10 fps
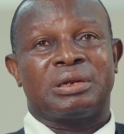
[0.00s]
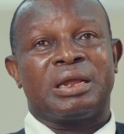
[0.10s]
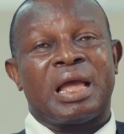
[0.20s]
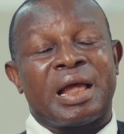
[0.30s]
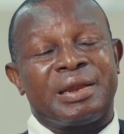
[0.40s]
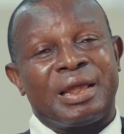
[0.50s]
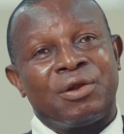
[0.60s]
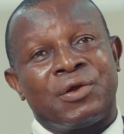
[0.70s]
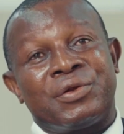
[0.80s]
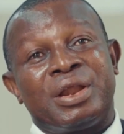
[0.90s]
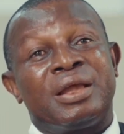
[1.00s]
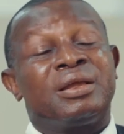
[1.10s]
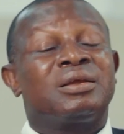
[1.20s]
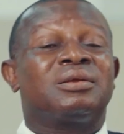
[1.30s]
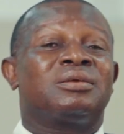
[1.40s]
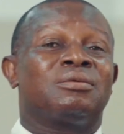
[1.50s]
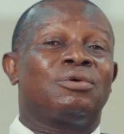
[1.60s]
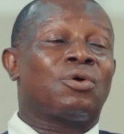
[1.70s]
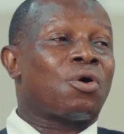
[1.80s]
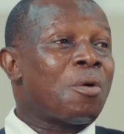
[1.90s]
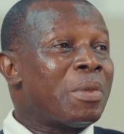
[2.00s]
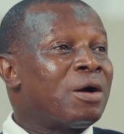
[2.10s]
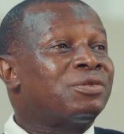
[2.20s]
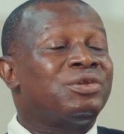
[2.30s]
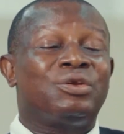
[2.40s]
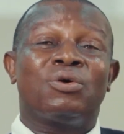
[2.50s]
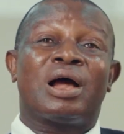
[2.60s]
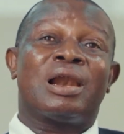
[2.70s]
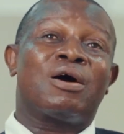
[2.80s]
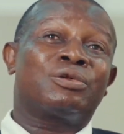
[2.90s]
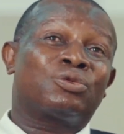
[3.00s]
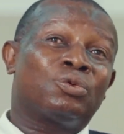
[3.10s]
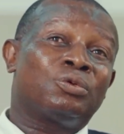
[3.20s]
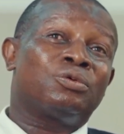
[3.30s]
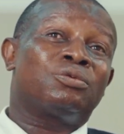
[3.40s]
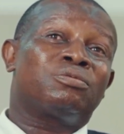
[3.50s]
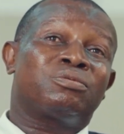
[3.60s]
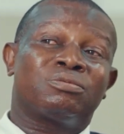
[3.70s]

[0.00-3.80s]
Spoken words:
Then at the end of the day, we come out, they don't allow us to,